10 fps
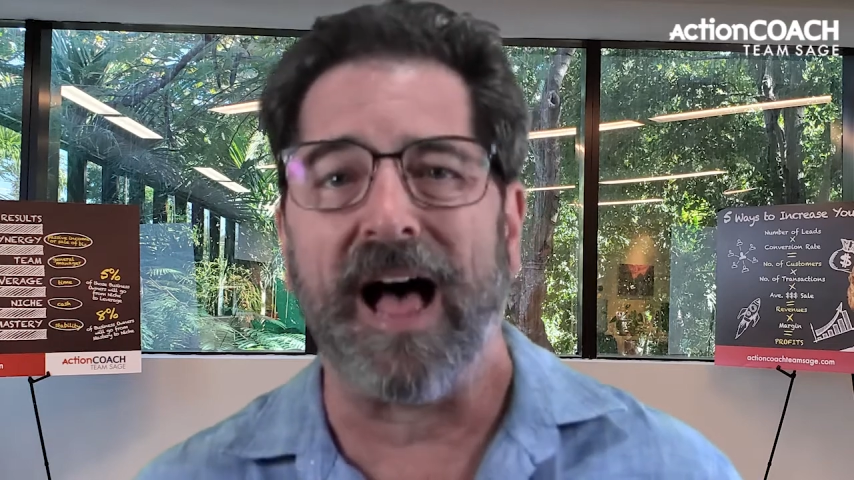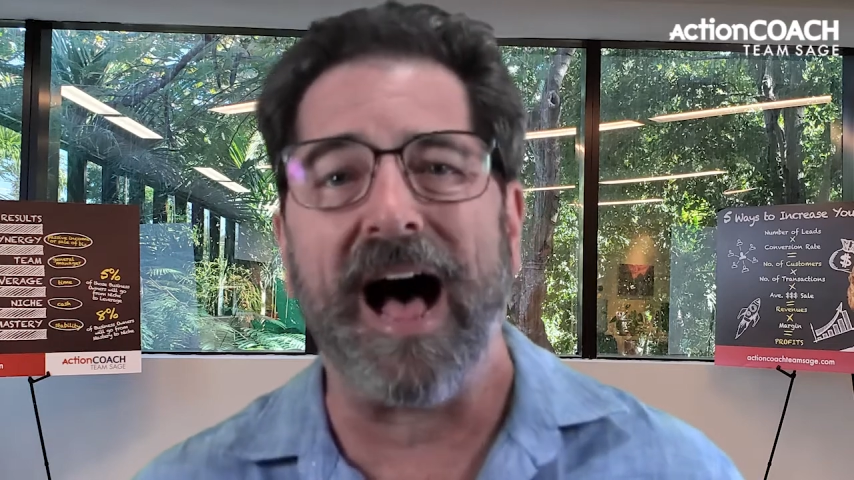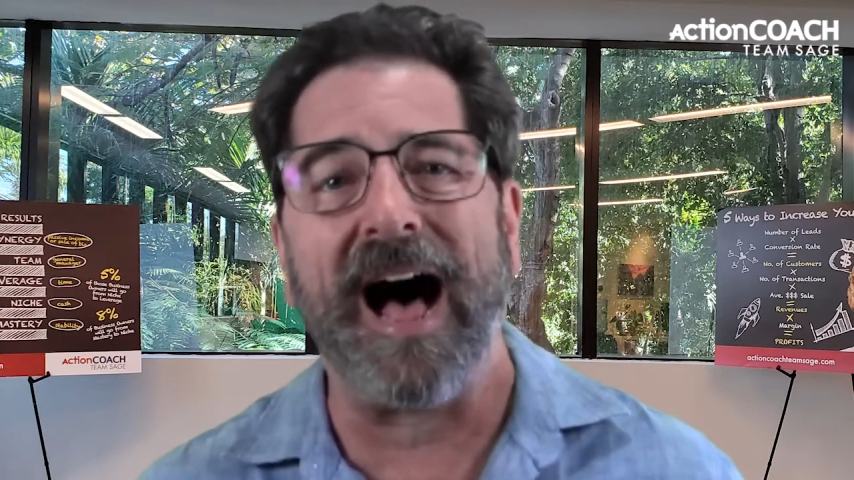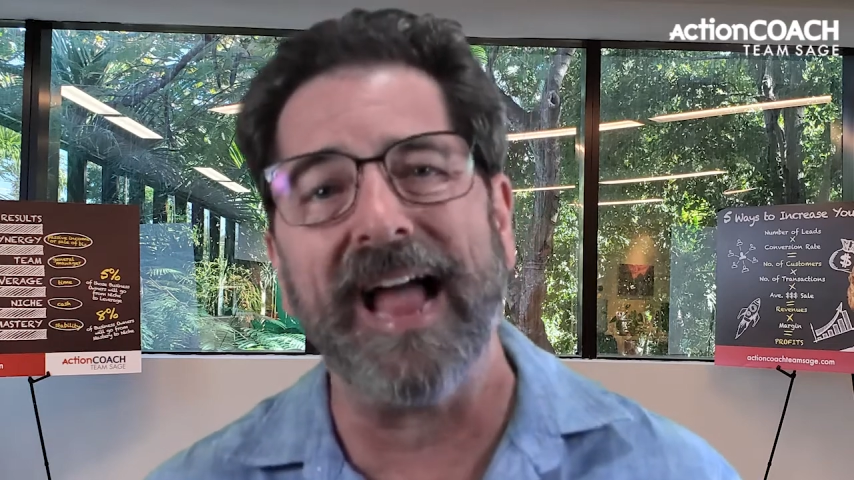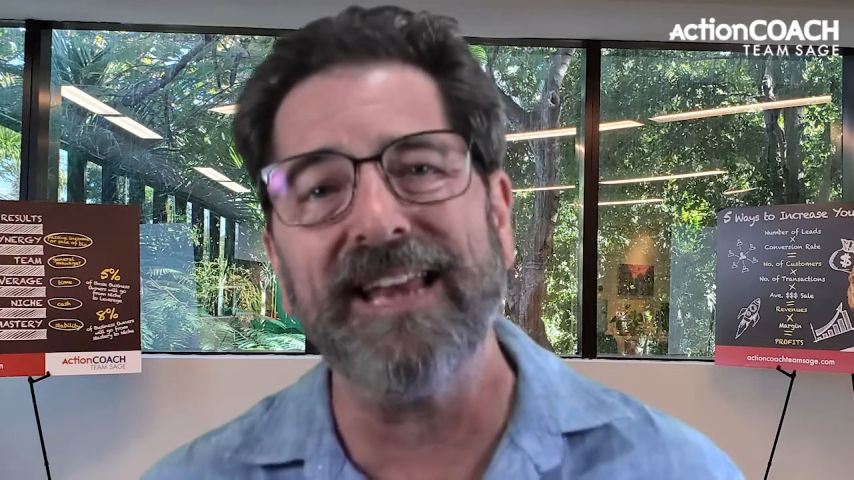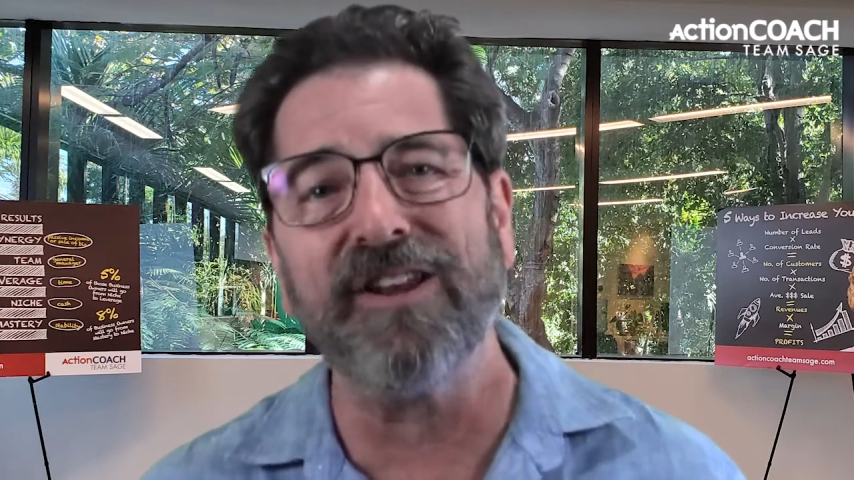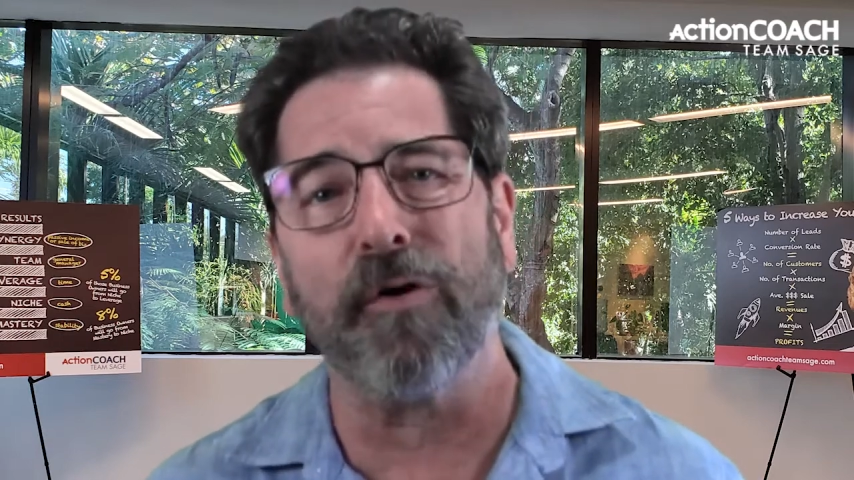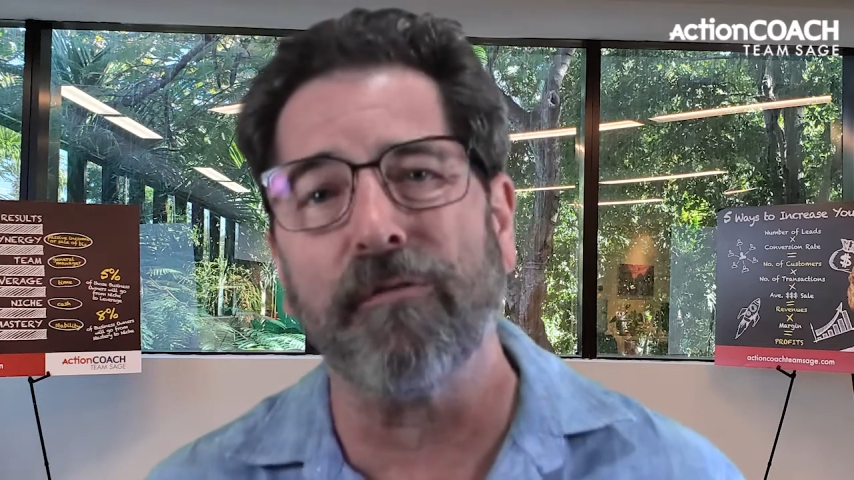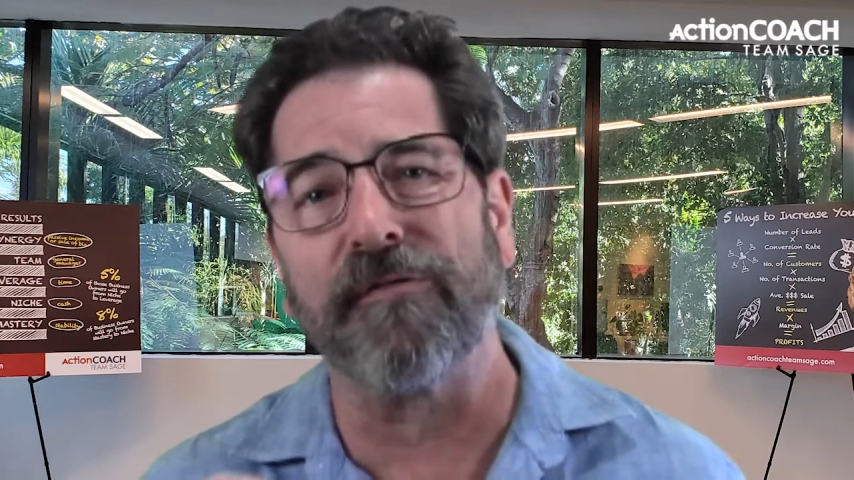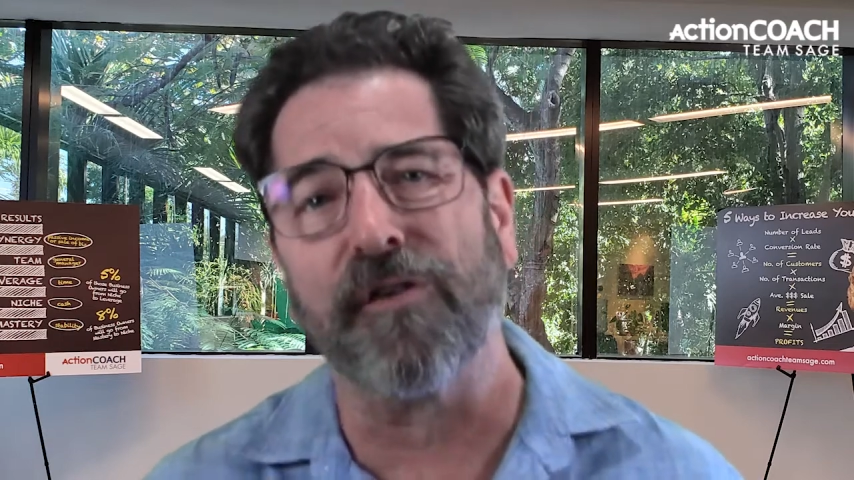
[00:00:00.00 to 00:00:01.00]
I
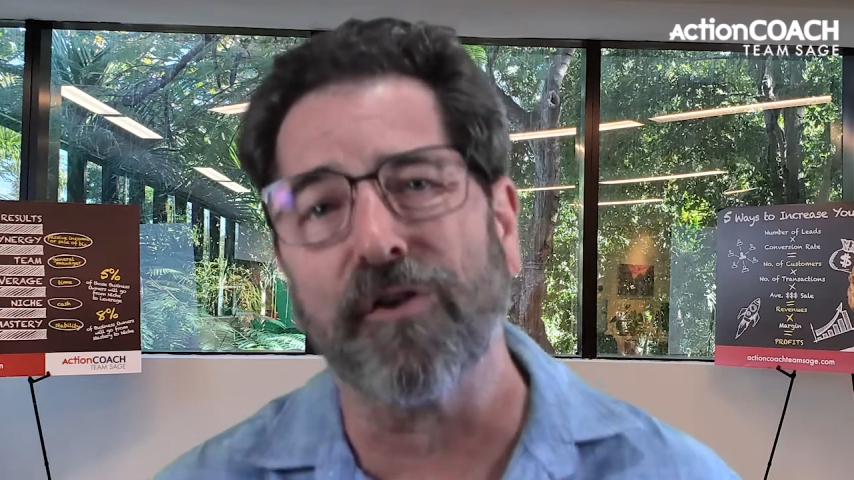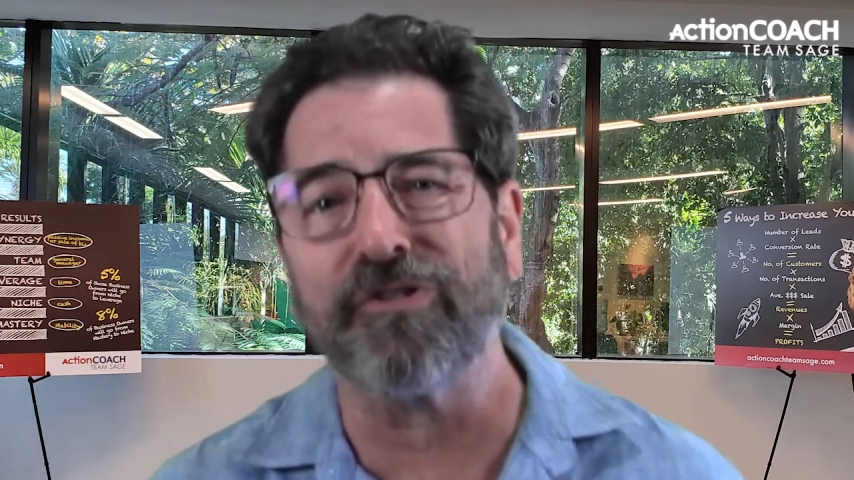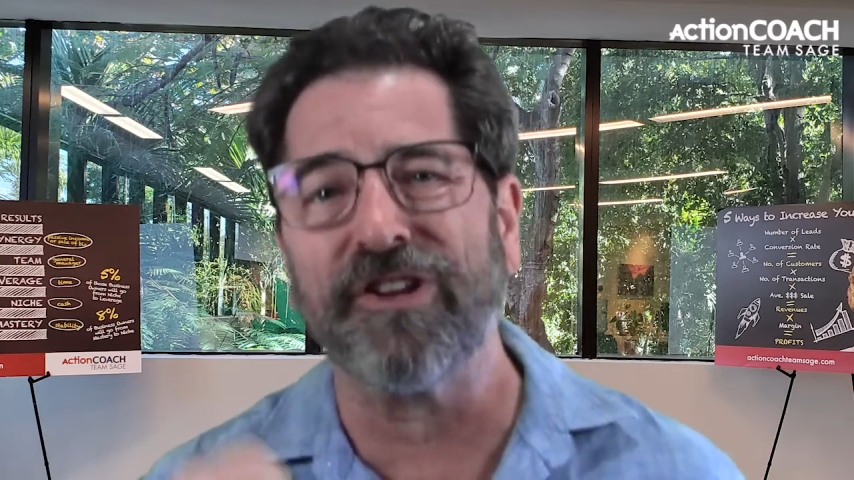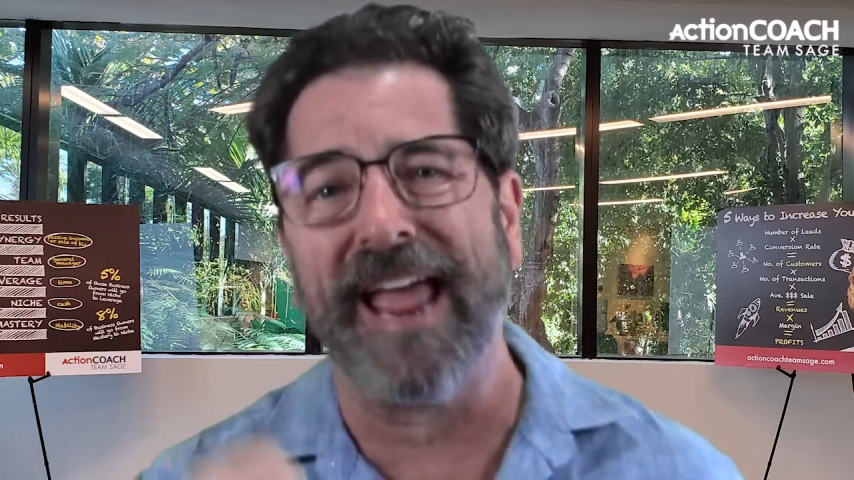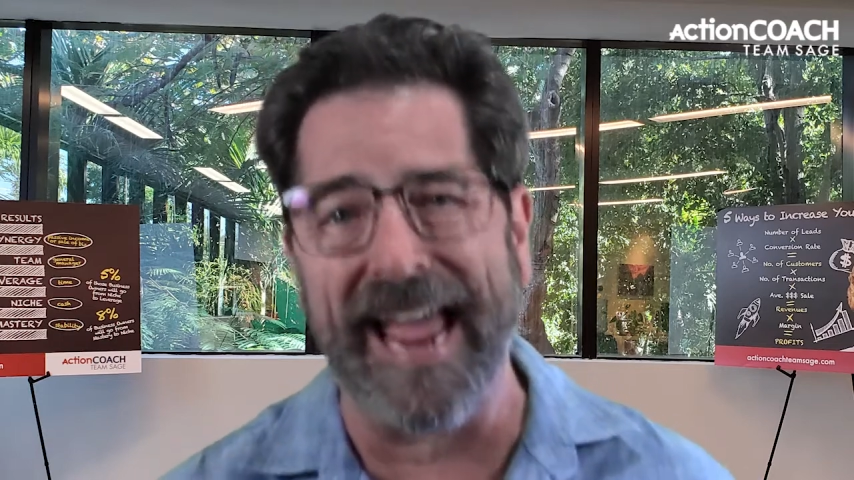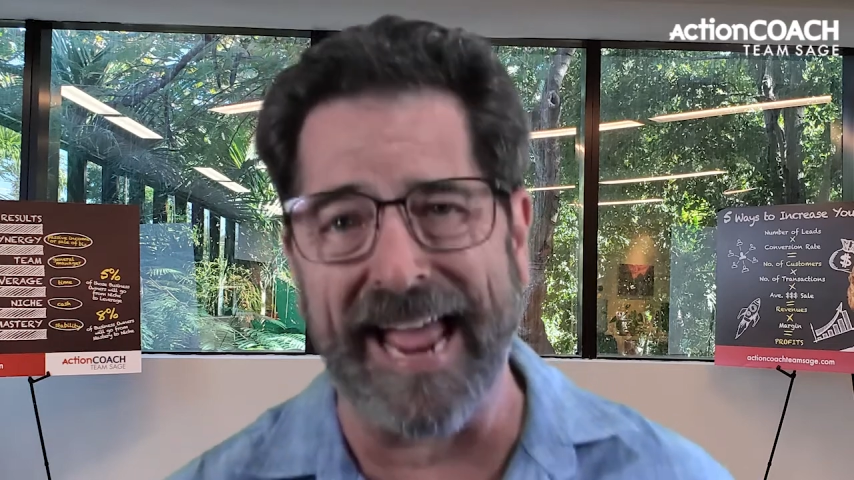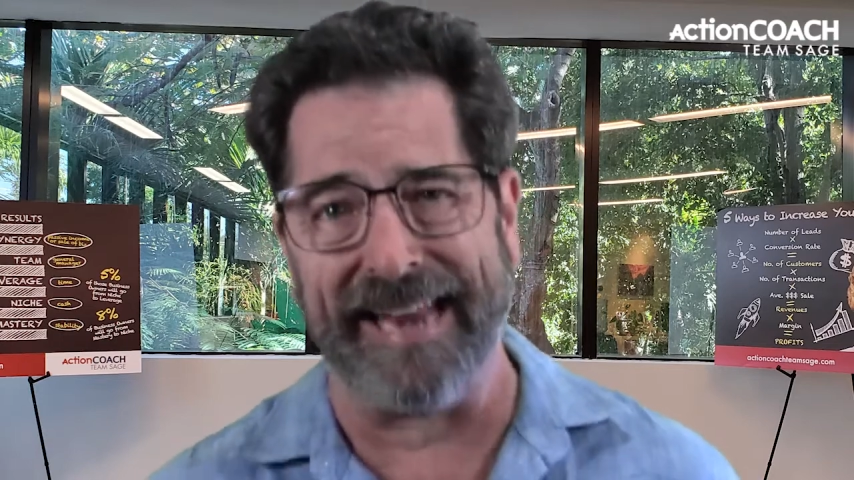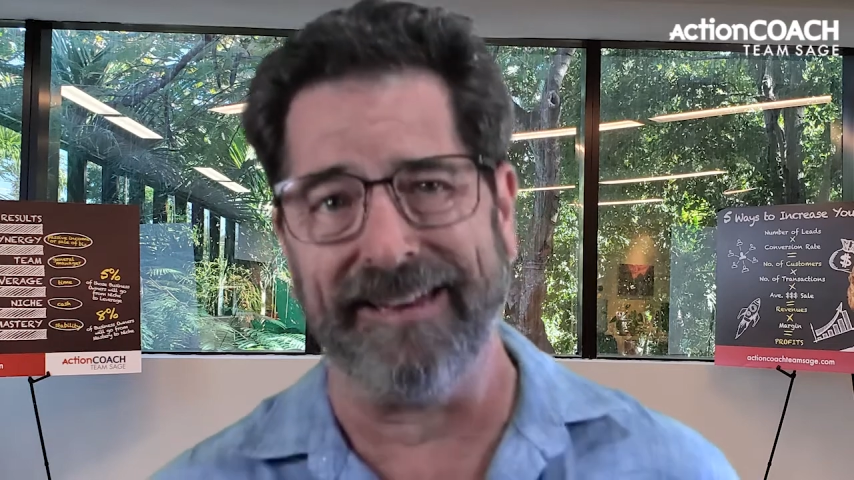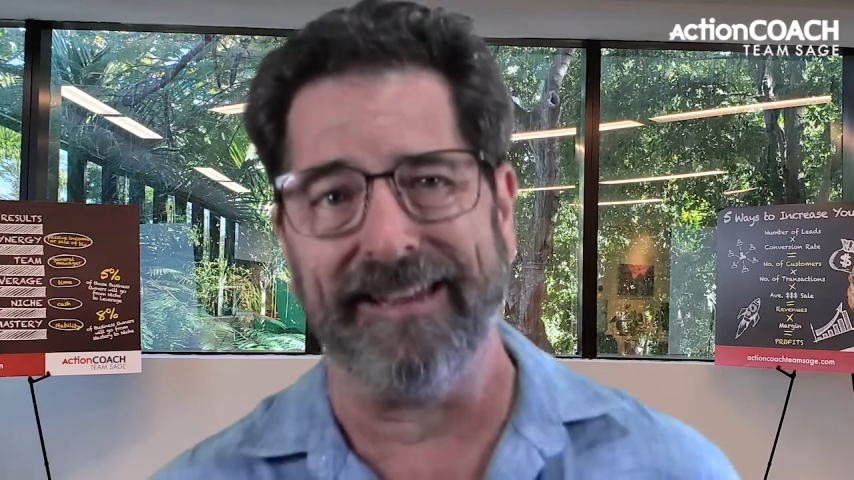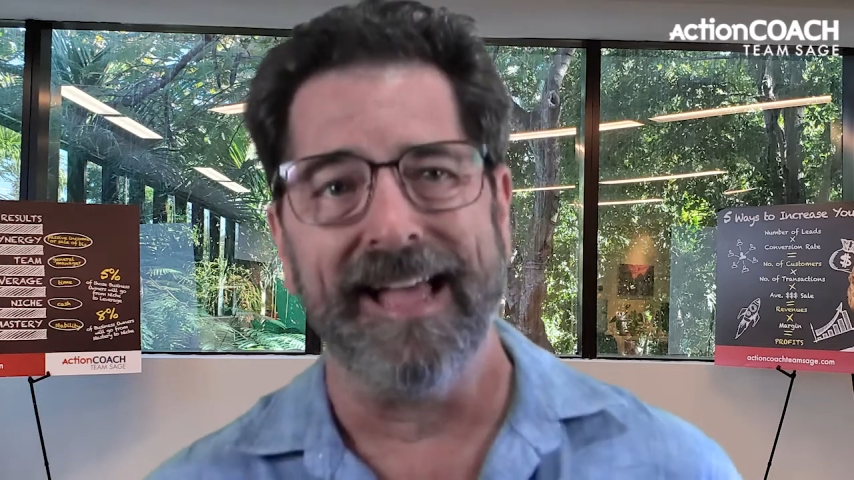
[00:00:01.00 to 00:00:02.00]
know
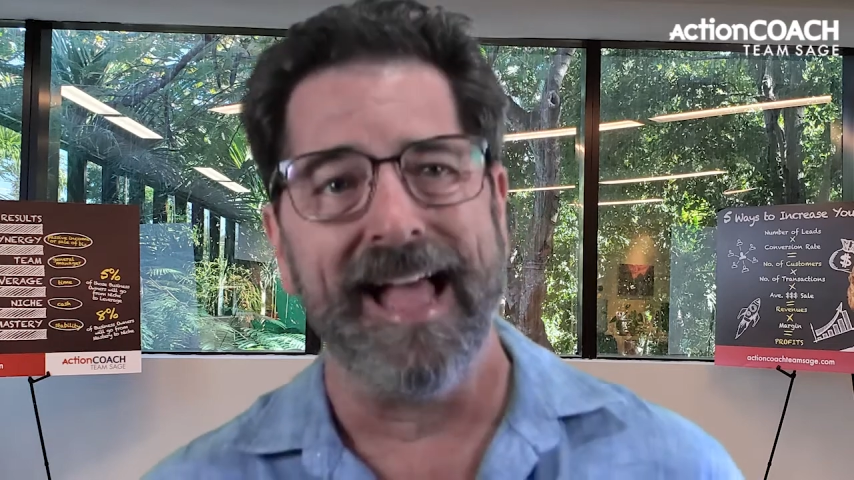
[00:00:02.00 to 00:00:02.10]
firsthand